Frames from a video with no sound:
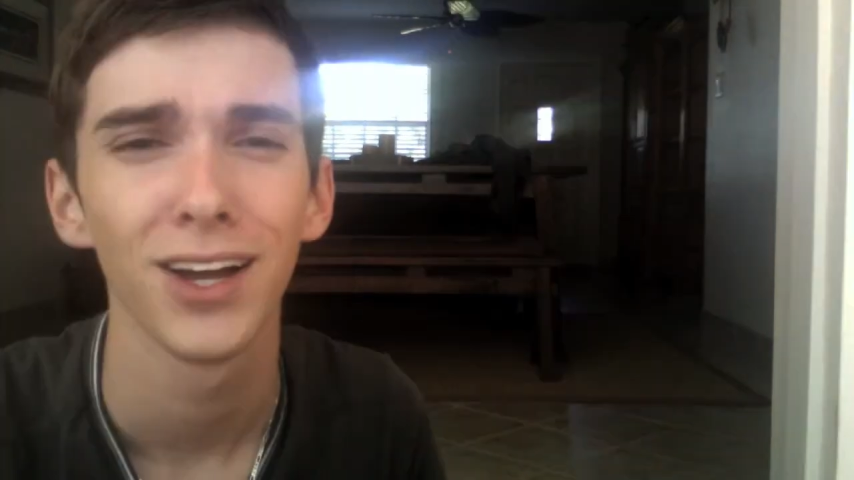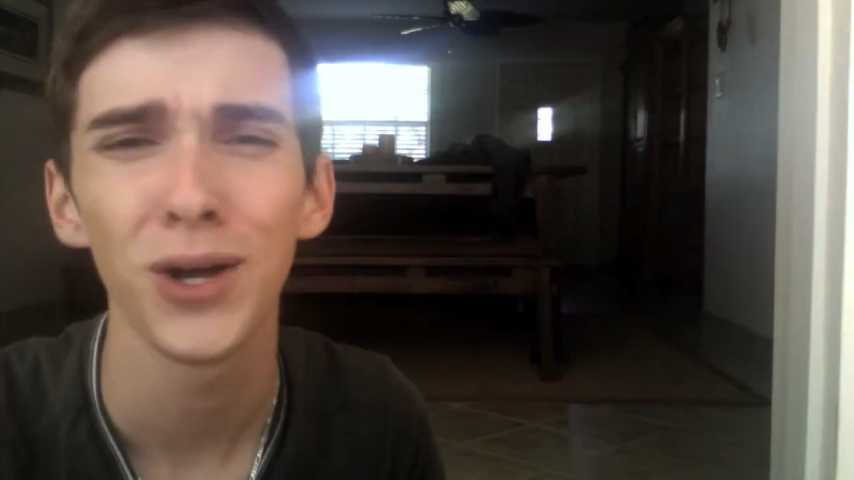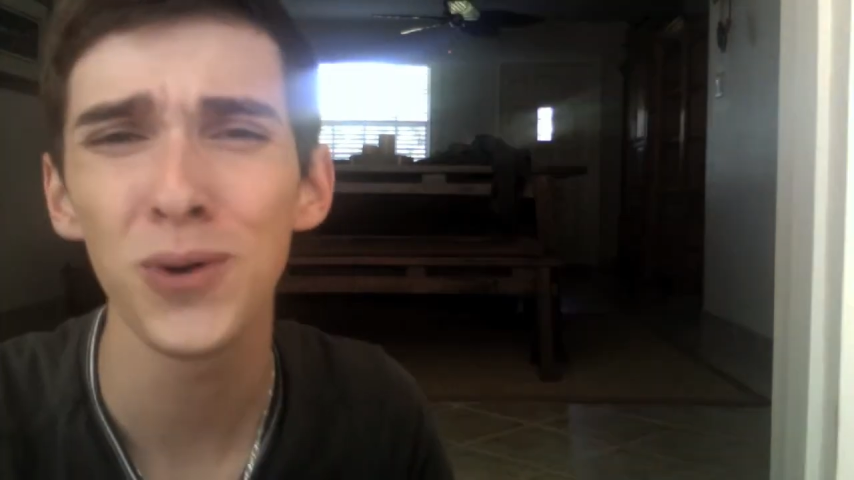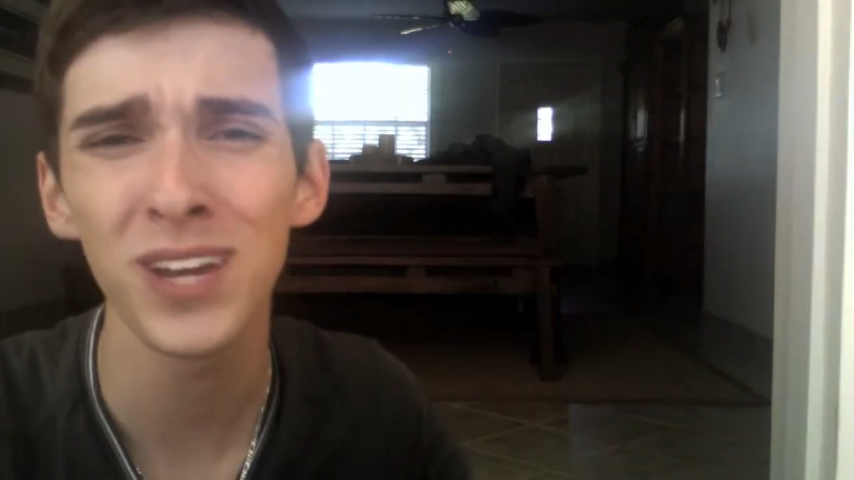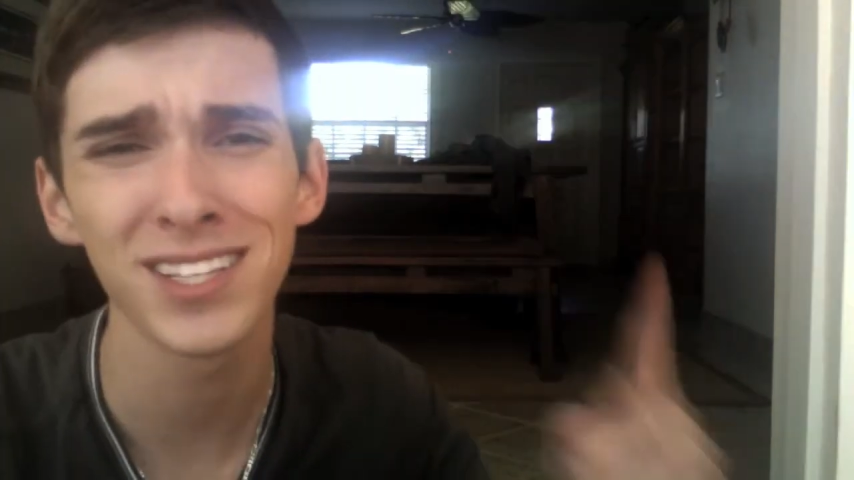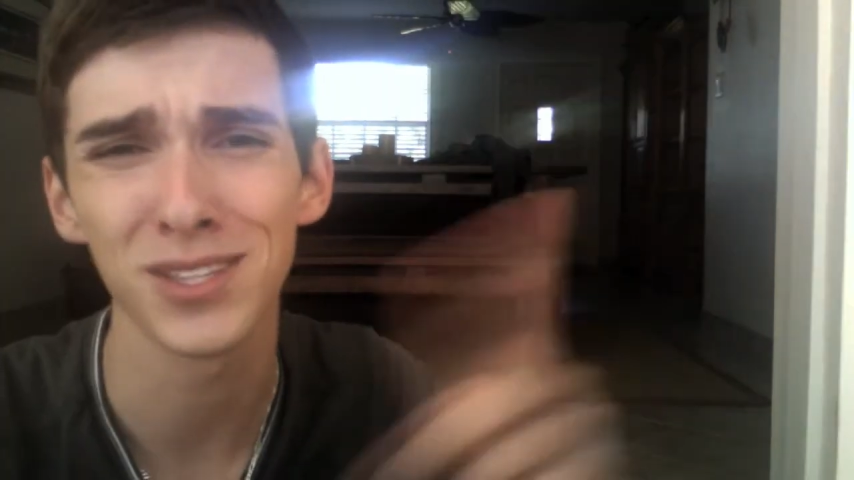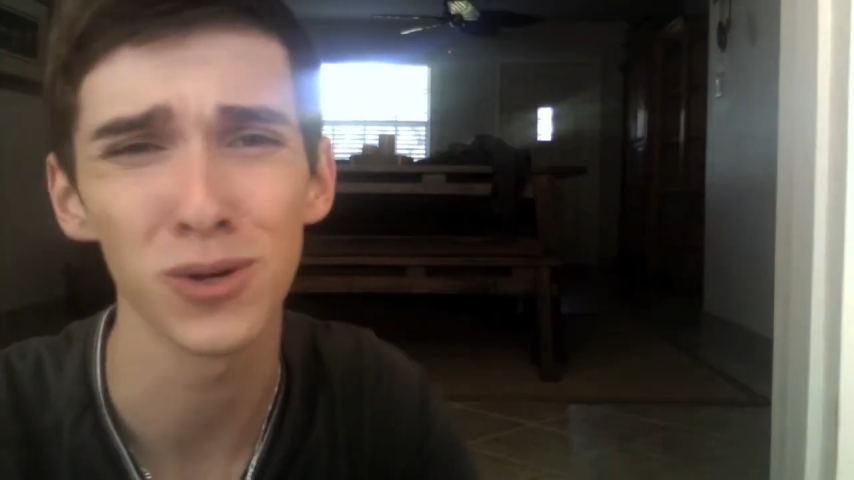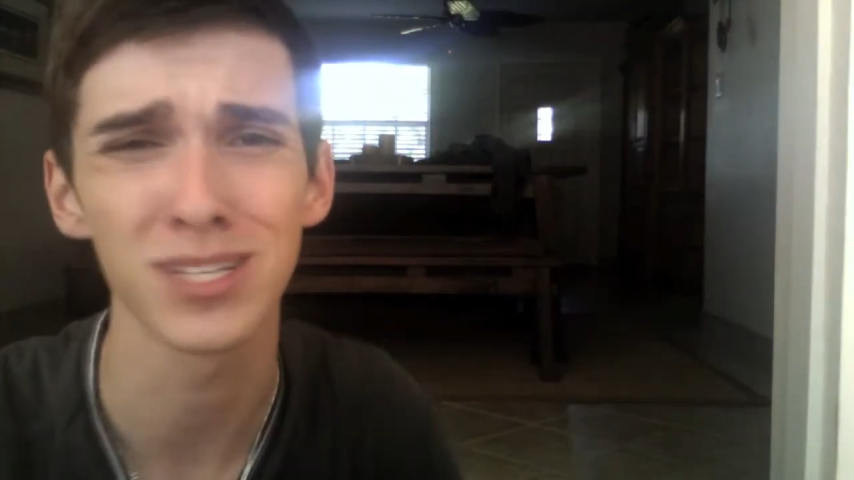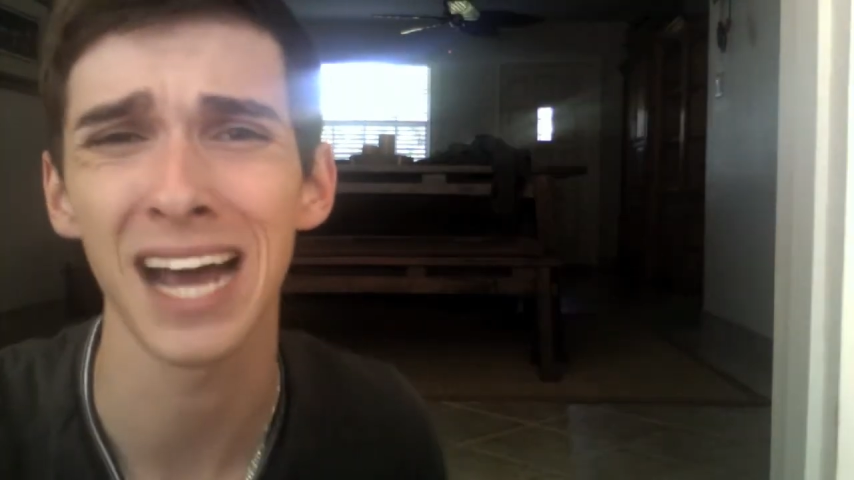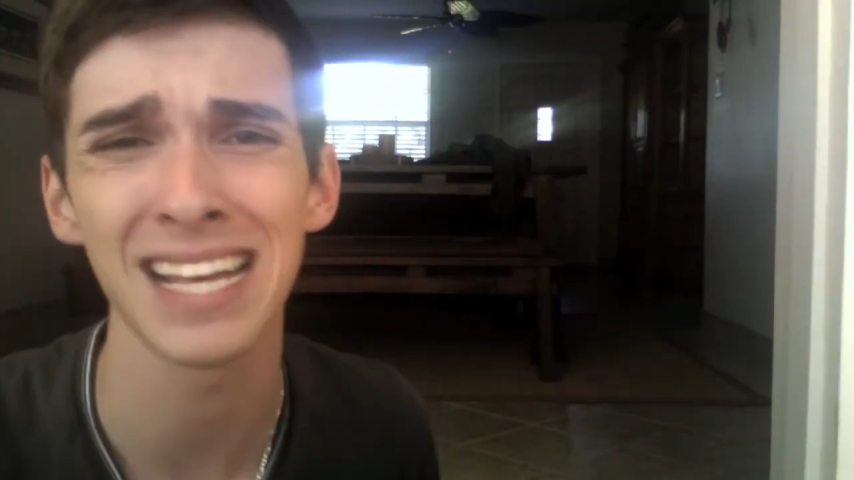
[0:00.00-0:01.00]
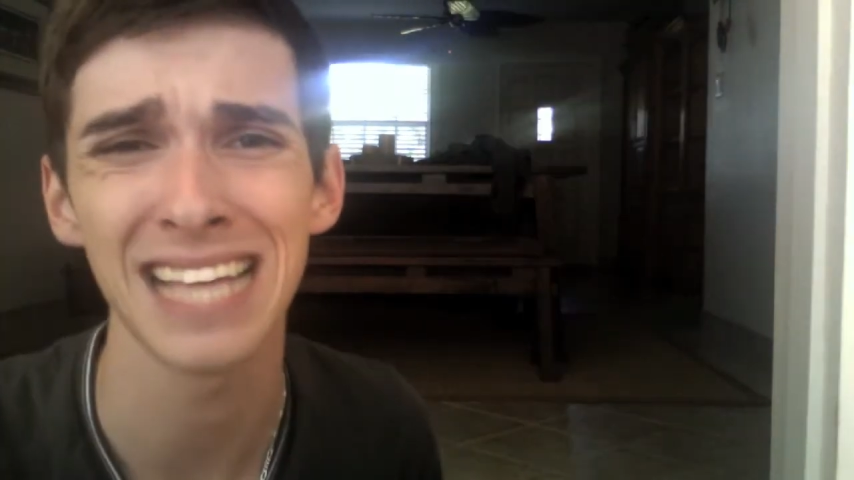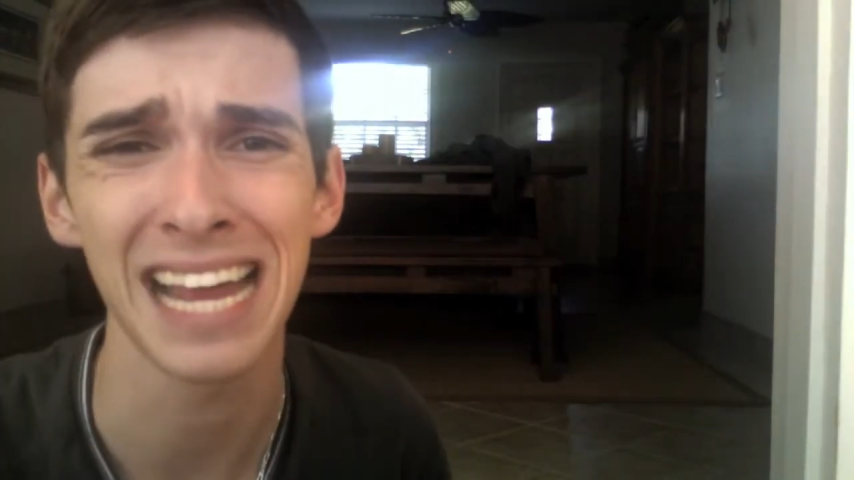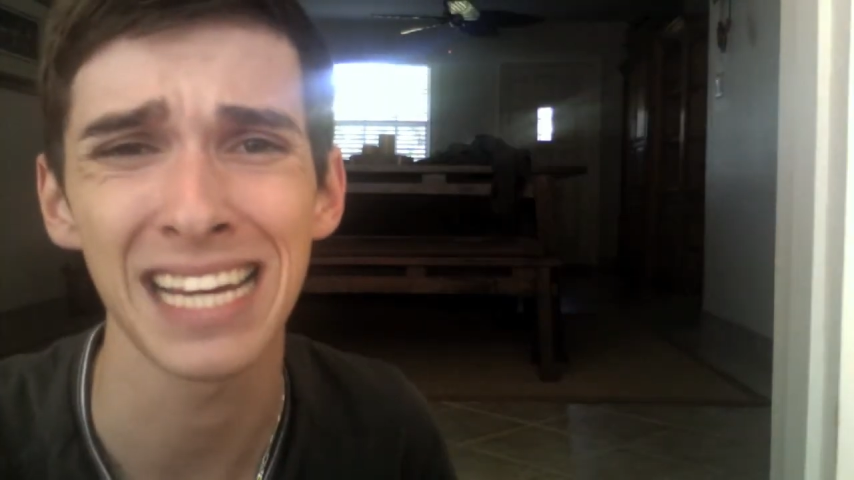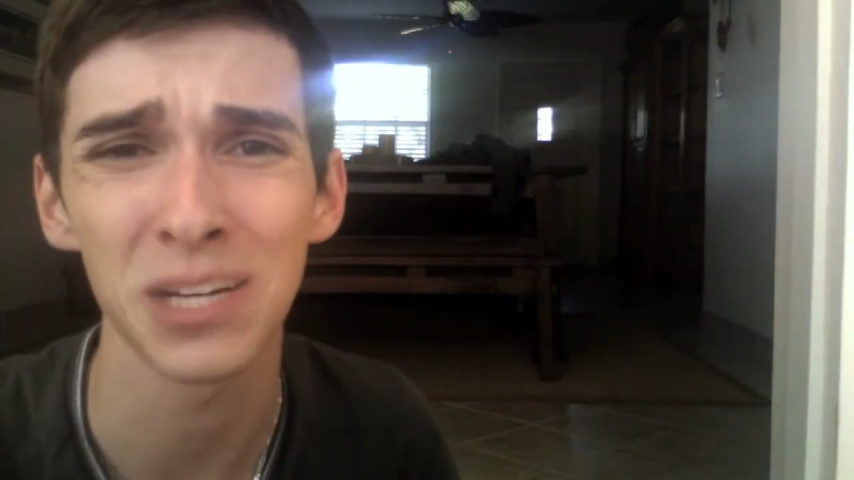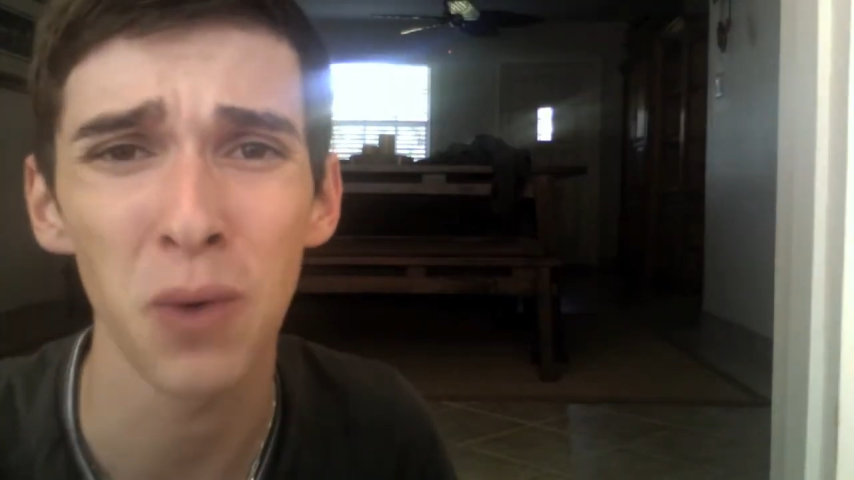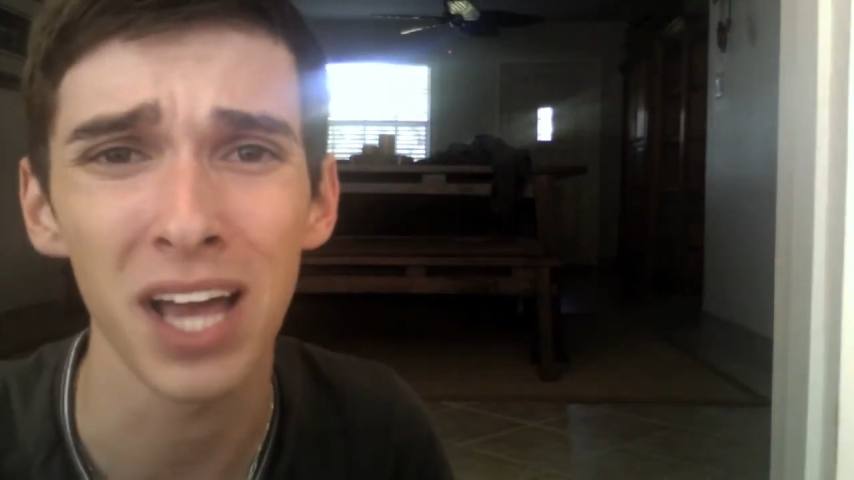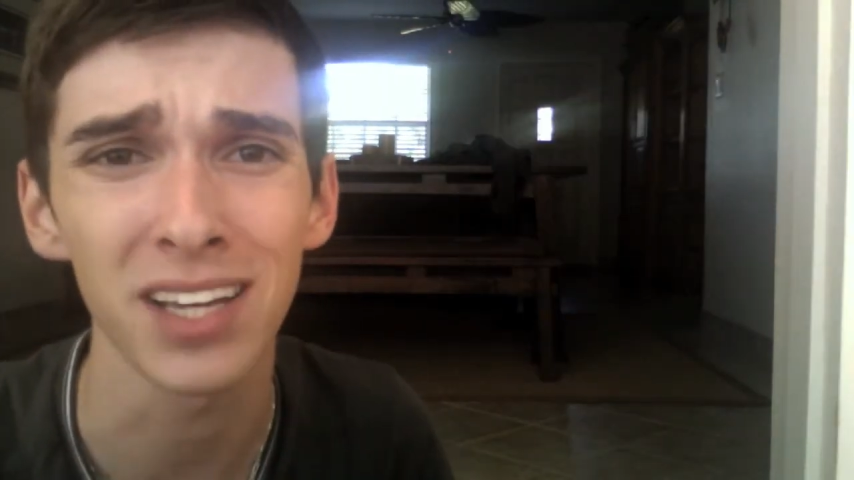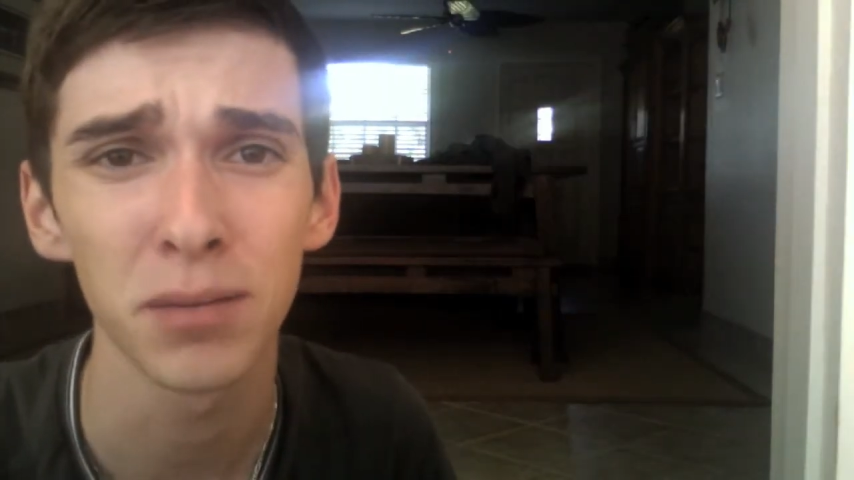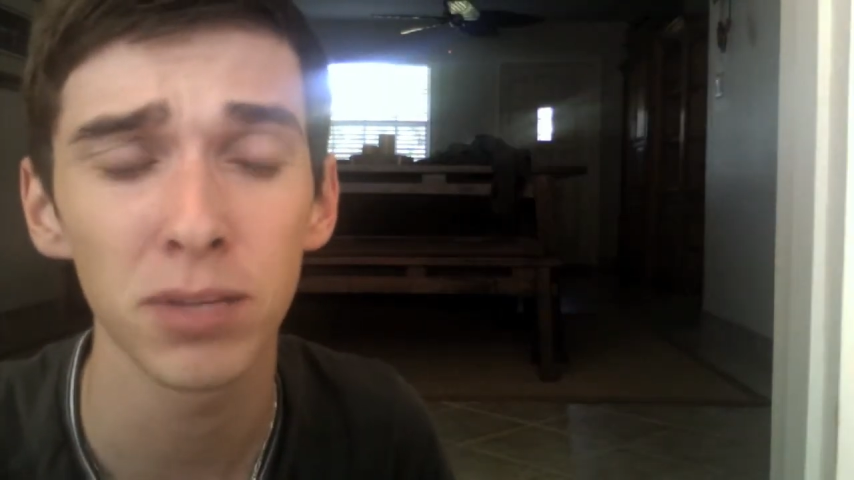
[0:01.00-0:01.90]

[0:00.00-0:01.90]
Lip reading: Who needs those guys anyway?